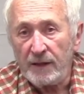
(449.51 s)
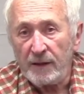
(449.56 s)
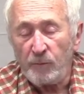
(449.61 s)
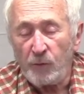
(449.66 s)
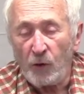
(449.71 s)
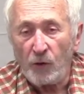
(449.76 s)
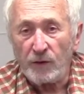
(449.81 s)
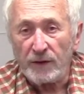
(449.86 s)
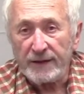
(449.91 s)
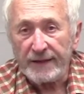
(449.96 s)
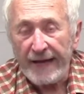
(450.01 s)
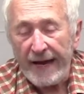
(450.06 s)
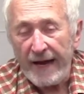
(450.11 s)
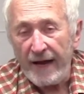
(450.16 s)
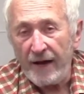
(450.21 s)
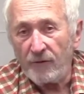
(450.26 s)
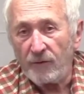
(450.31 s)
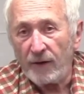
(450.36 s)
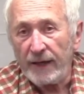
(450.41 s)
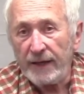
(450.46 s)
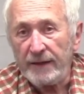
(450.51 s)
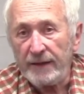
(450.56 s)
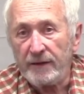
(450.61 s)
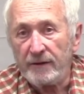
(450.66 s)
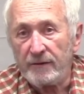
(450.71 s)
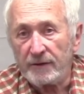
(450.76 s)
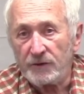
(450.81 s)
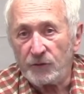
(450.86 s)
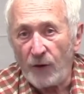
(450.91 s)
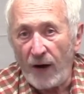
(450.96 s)
broken down right
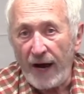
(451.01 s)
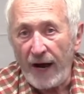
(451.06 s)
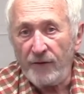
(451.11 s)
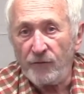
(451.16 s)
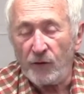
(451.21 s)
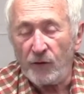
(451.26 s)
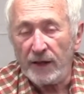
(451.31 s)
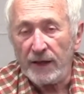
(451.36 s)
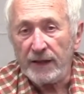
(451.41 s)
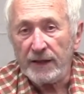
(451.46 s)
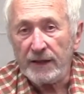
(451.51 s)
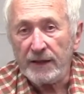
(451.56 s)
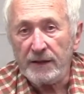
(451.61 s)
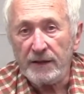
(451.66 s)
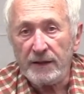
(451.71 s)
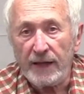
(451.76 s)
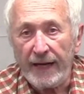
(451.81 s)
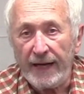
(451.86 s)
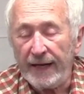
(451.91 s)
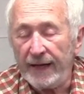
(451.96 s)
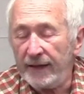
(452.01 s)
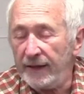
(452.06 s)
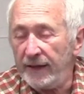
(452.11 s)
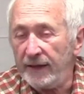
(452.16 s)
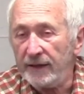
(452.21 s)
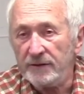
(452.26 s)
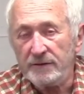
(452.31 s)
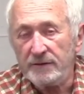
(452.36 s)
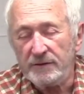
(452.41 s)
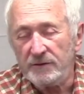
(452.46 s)
near a driveway,
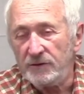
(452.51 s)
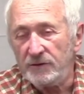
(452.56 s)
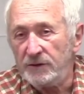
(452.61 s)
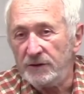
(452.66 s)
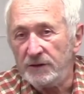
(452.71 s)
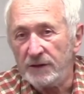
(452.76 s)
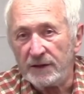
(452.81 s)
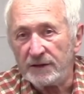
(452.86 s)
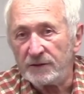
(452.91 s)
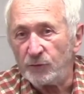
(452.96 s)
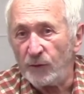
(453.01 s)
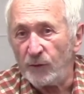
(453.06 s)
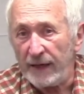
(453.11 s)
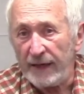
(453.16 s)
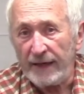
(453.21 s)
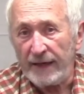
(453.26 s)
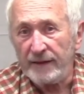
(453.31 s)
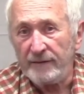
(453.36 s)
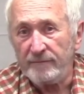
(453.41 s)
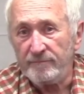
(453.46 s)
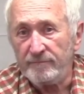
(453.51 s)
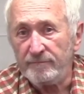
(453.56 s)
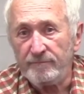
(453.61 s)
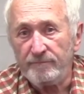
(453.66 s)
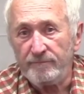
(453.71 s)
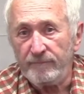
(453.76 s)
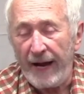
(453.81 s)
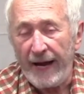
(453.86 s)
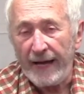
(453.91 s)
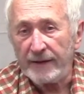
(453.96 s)
and just when I
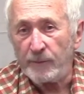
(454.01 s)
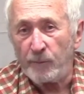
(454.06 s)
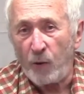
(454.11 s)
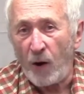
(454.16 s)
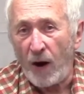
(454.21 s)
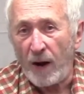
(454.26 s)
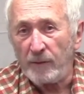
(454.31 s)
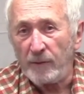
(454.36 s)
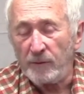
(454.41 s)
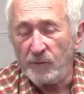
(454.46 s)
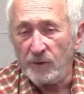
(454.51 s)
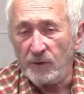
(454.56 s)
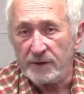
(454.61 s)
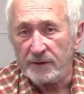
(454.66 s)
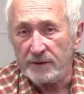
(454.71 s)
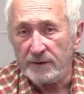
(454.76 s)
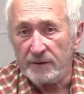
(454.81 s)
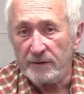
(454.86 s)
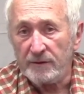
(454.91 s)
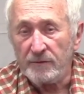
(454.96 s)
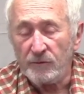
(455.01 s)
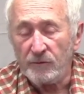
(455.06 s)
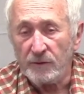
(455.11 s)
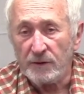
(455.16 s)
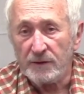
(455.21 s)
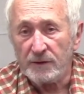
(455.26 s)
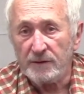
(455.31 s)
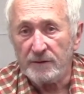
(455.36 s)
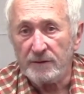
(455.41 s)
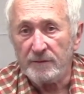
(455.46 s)
had the problem with
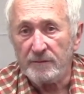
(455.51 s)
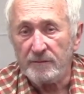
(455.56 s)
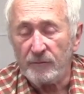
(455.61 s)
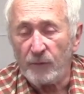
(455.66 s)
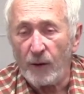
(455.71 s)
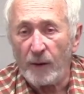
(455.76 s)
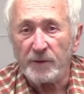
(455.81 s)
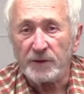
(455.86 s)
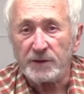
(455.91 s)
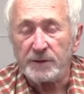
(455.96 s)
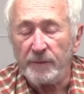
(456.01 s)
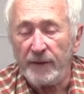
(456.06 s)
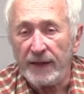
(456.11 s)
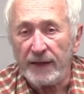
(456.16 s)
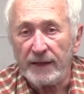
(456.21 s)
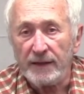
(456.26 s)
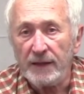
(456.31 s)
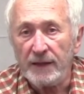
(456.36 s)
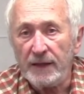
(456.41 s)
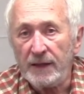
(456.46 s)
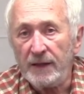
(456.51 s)
the rubber cement,